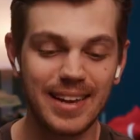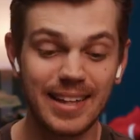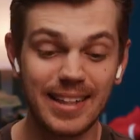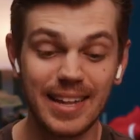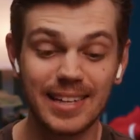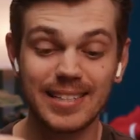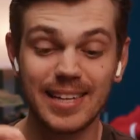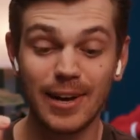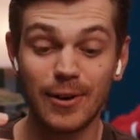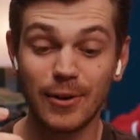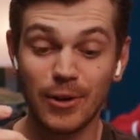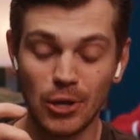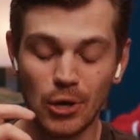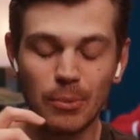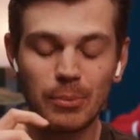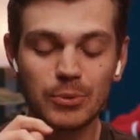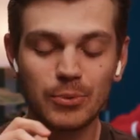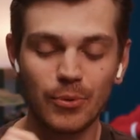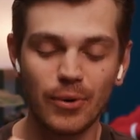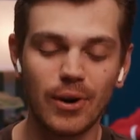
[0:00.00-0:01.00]
Yeah, that's how
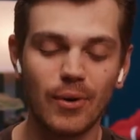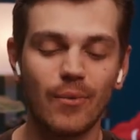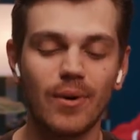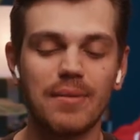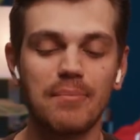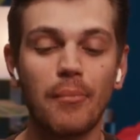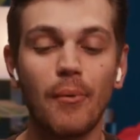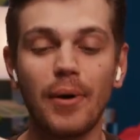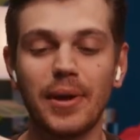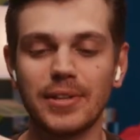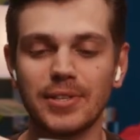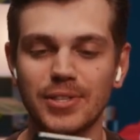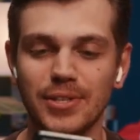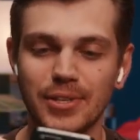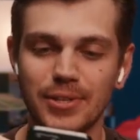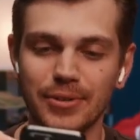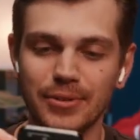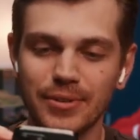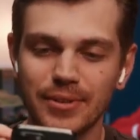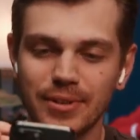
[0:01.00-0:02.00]
cubes were at one point
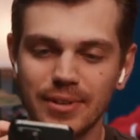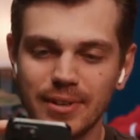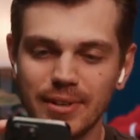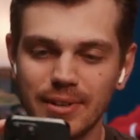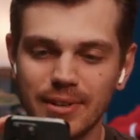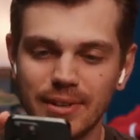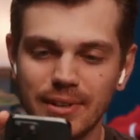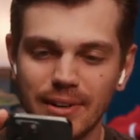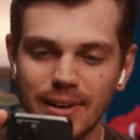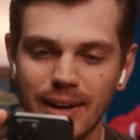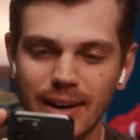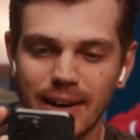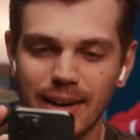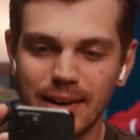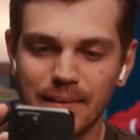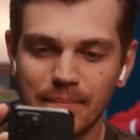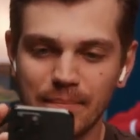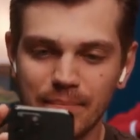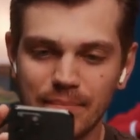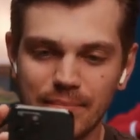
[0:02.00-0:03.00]
too.
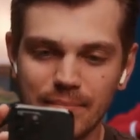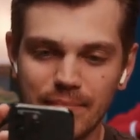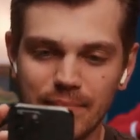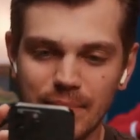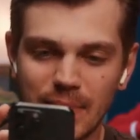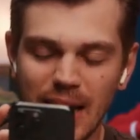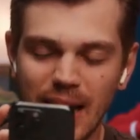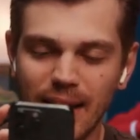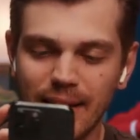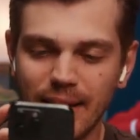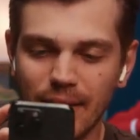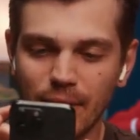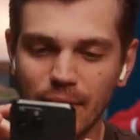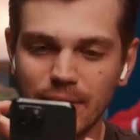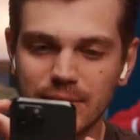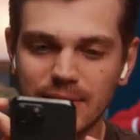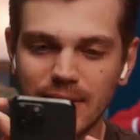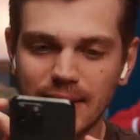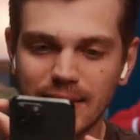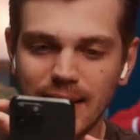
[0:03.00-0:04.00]
Yeah, that
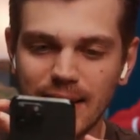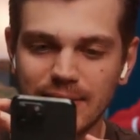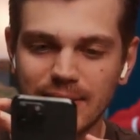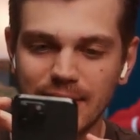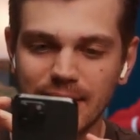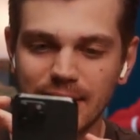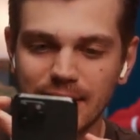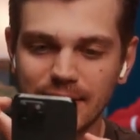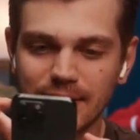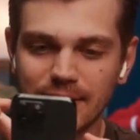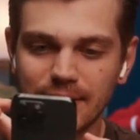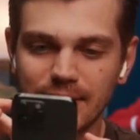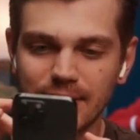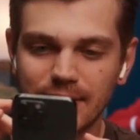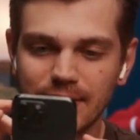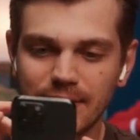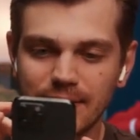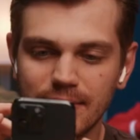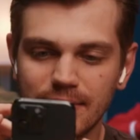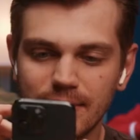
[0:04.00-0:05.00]
looks like that's it.
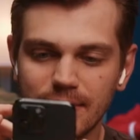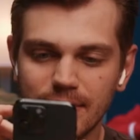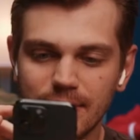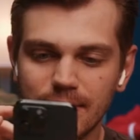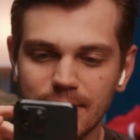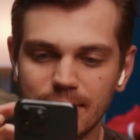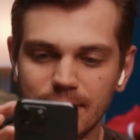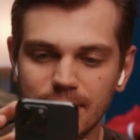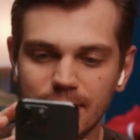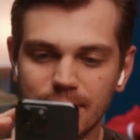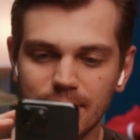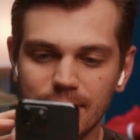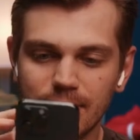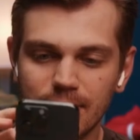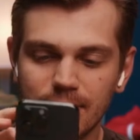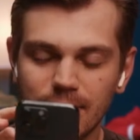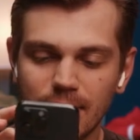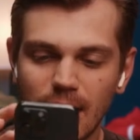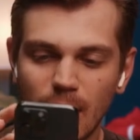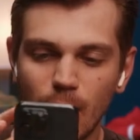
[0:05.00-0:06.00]

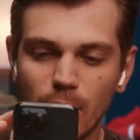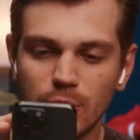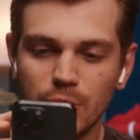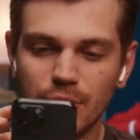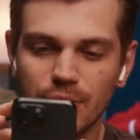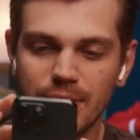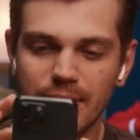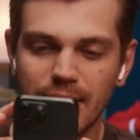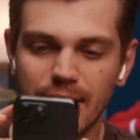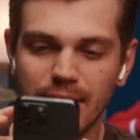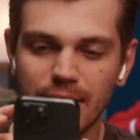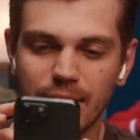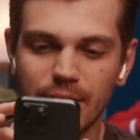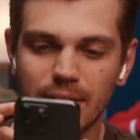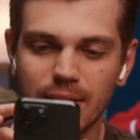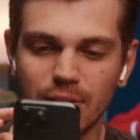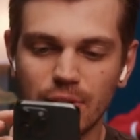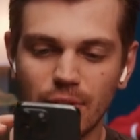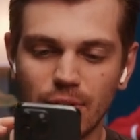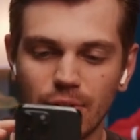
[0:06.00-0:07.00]
I wish you can get a
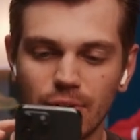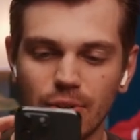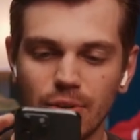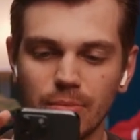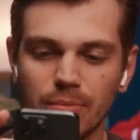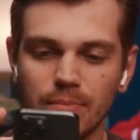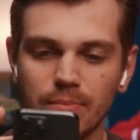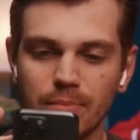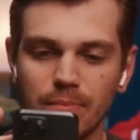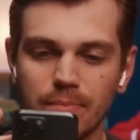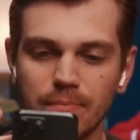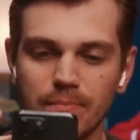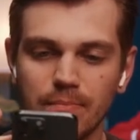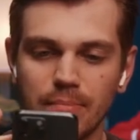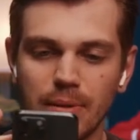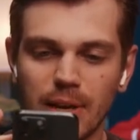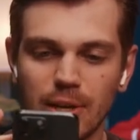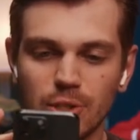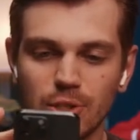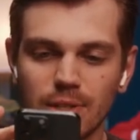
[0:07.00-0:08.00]
good internal
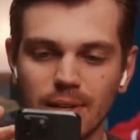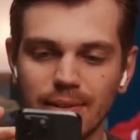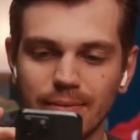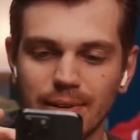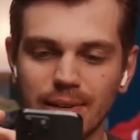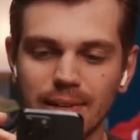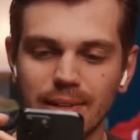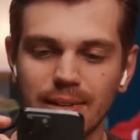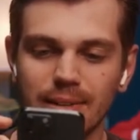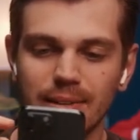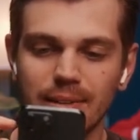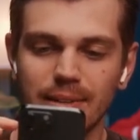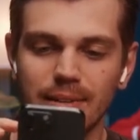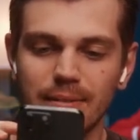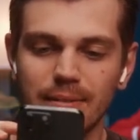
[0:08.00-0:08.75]
picture of it,